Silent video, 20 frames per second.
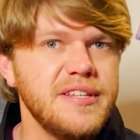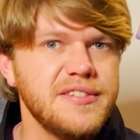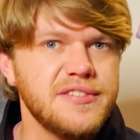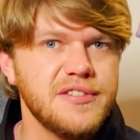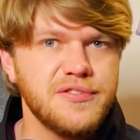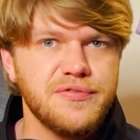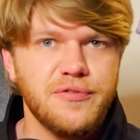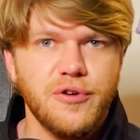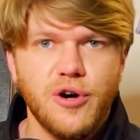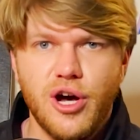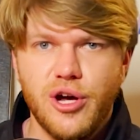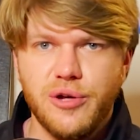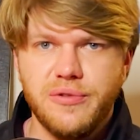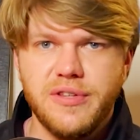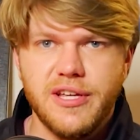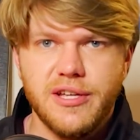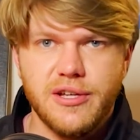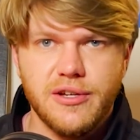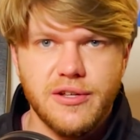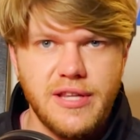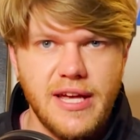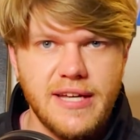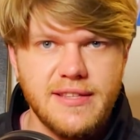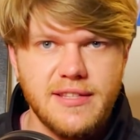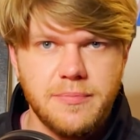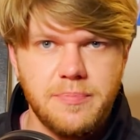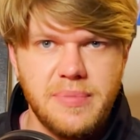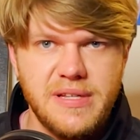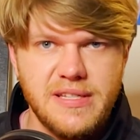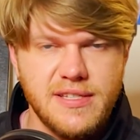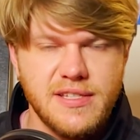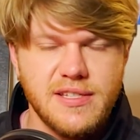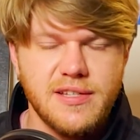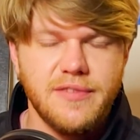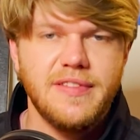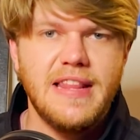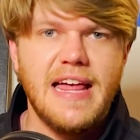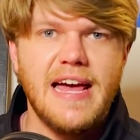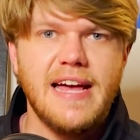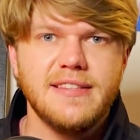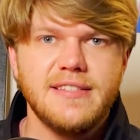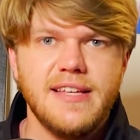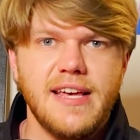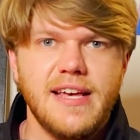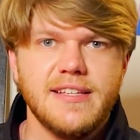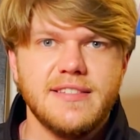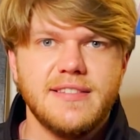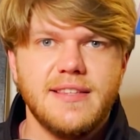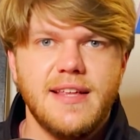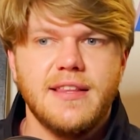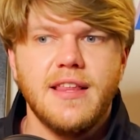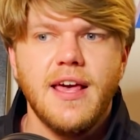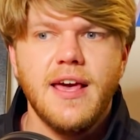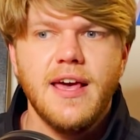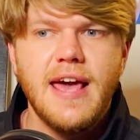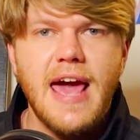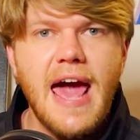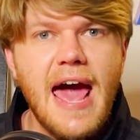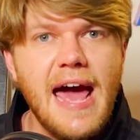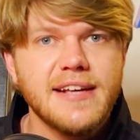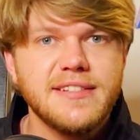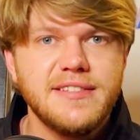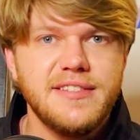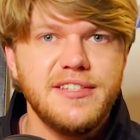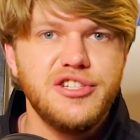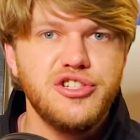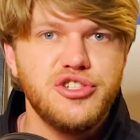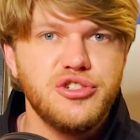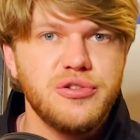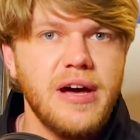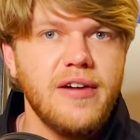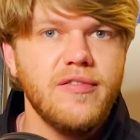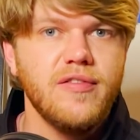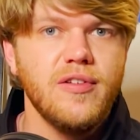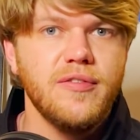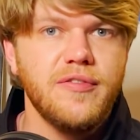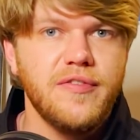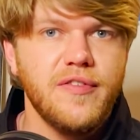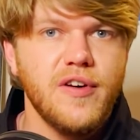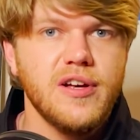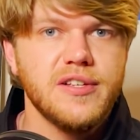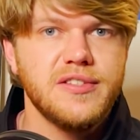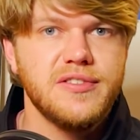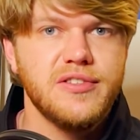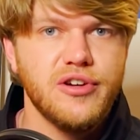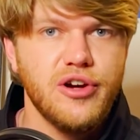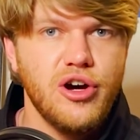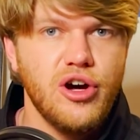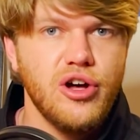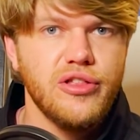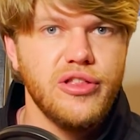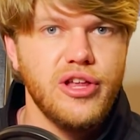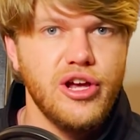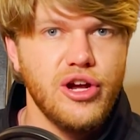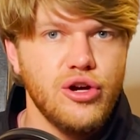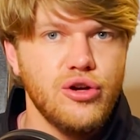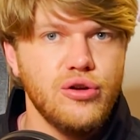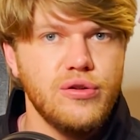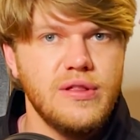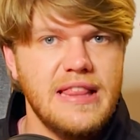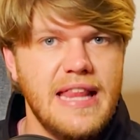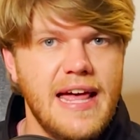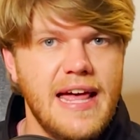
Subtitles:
reasons for owning connected pieces of land is that Axies travel faster on their own